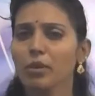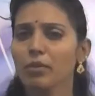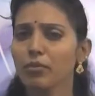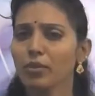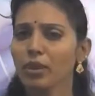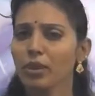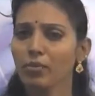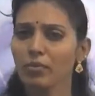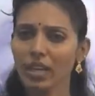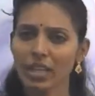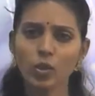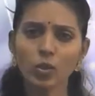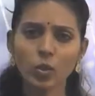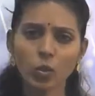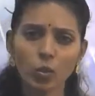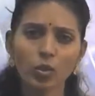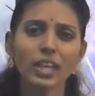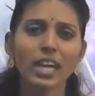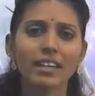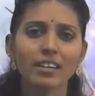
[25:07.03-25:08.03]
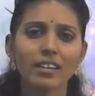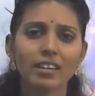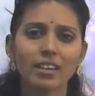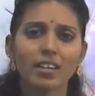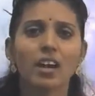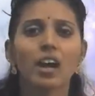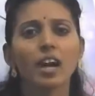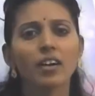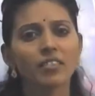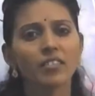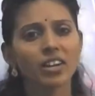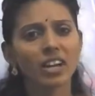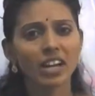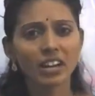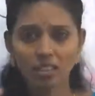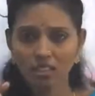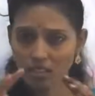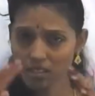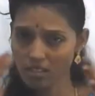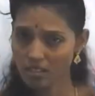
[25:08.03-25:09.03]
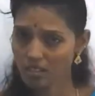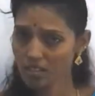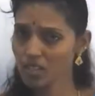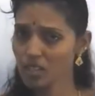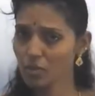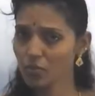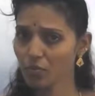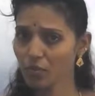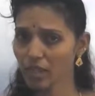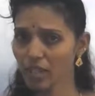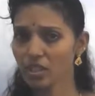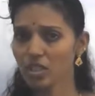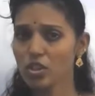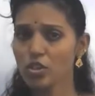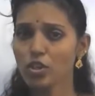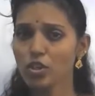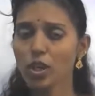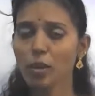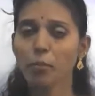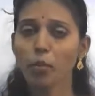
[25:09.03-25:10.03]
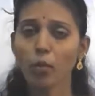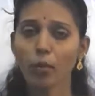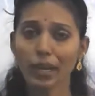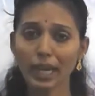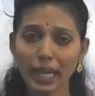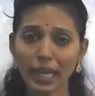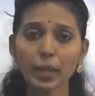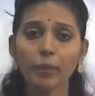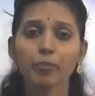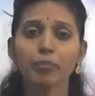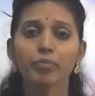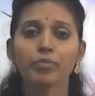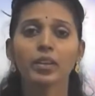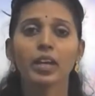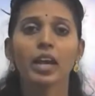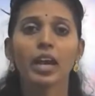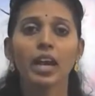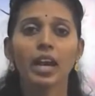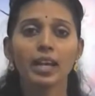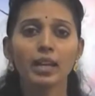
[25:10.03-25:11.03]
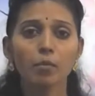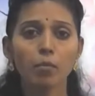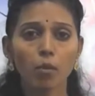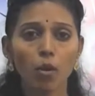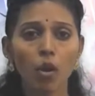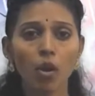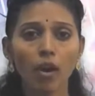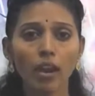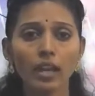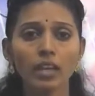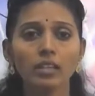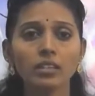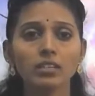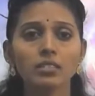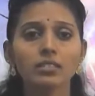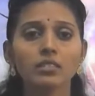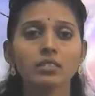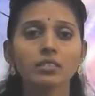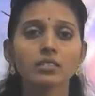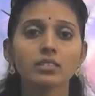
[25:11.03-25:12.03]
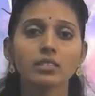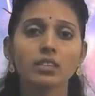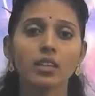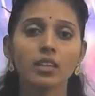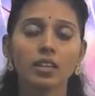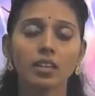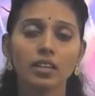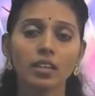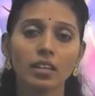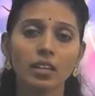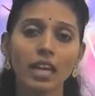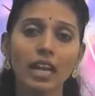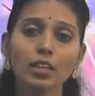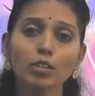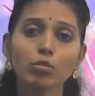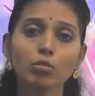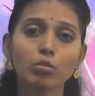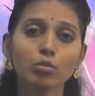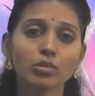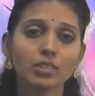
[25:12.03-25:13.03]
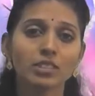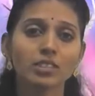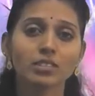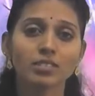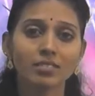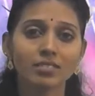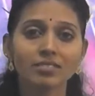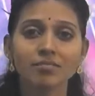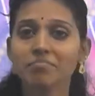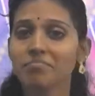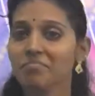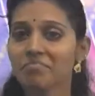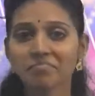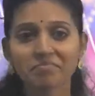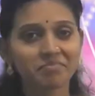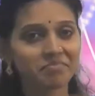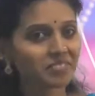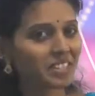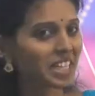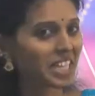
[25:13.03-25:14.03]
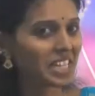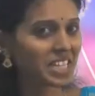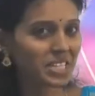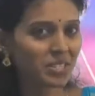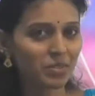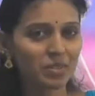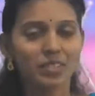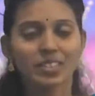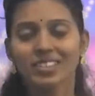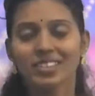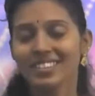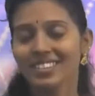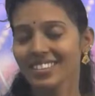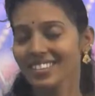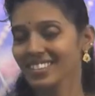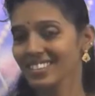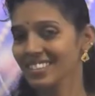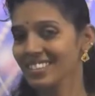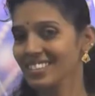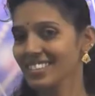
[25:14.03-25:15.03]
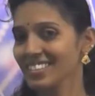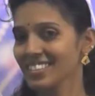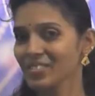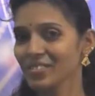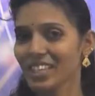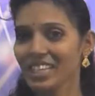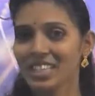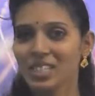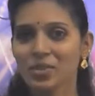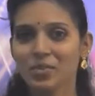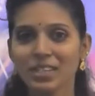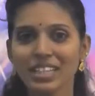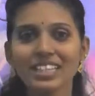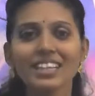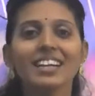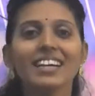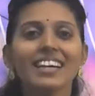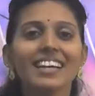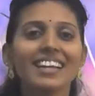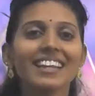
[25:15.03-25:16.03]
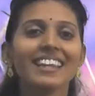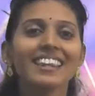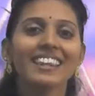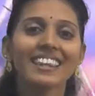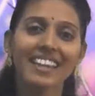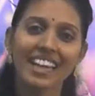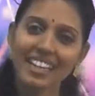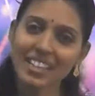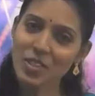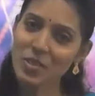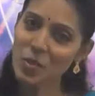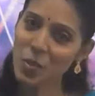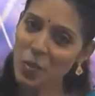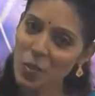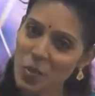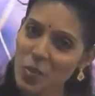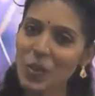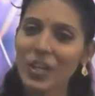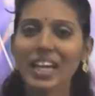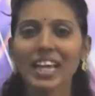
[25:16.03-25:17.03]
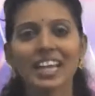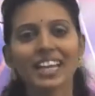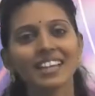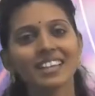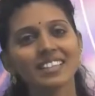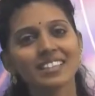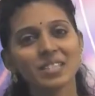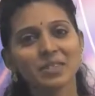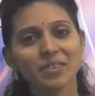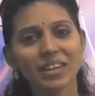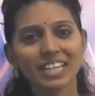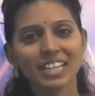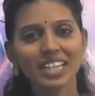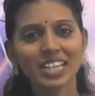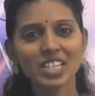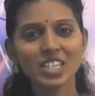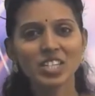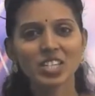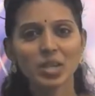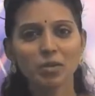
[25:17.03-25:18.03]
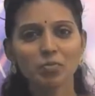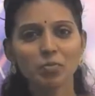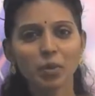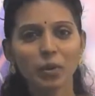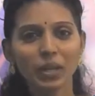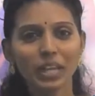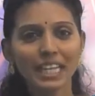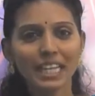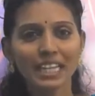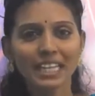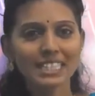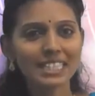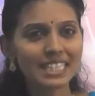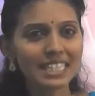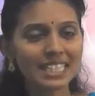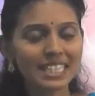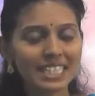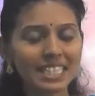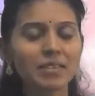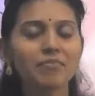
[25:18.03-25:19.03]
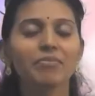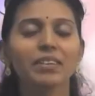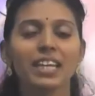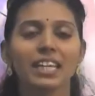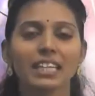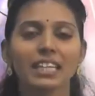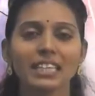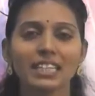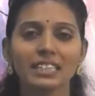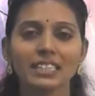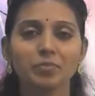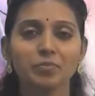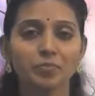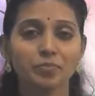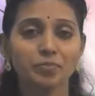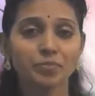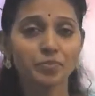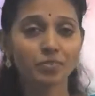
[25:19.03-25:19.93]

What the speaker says: Everyone know that. Our earth is in spherical shape only. And ball, there's laddus. Yes, very sweet. That is also in spherical shape only, isn't it? Yes.